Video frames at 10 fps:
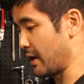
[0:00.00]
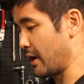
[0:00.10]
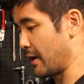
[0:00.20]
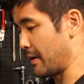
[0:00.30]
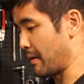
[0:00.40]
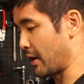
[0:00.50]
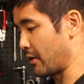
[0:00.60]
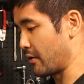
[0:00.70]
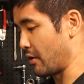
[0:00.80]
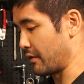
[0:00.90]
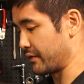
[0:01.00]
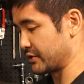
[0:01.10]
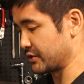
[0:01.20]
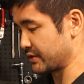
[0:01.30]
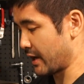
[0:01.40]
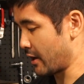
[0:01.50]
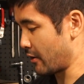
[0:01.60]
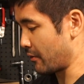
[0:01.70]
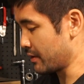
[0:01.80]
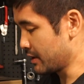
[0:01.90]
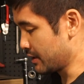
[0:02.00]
I don't know if it's just how